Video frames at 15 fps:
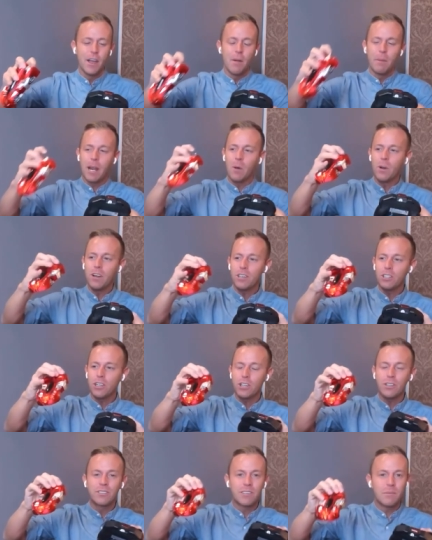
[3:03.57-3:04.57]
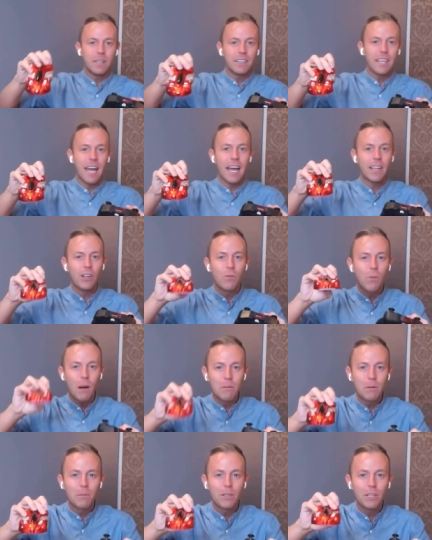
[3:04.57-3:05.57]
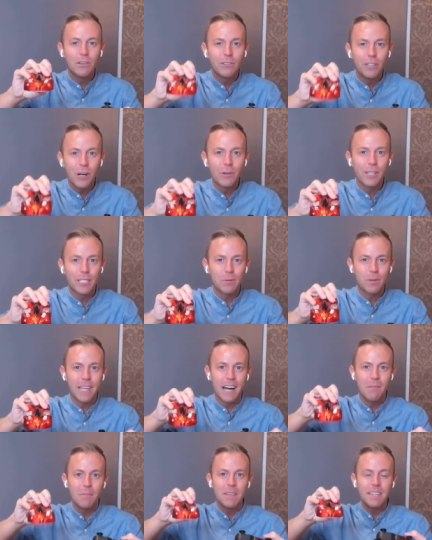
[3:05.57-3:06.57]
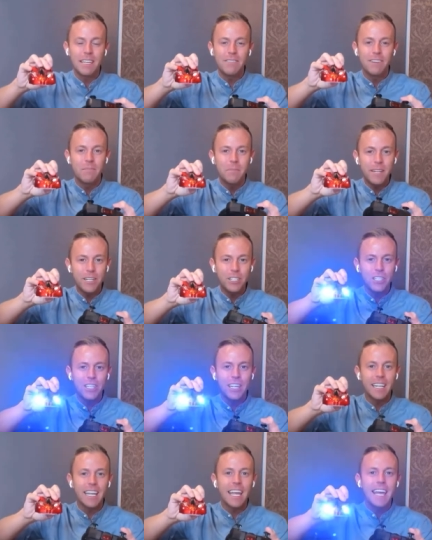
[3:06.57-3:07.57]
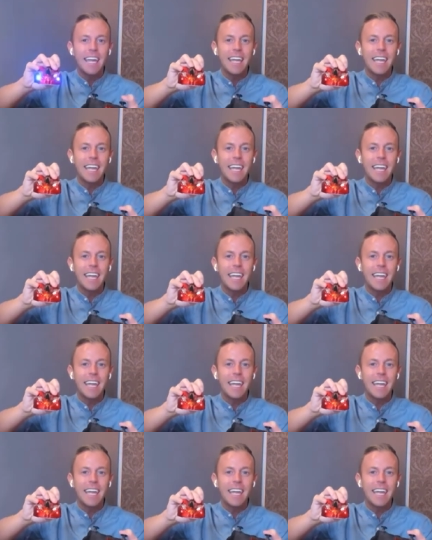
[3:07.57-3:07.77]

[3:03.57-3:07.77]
But I want to show you something that you probably noticed without me even mentioning,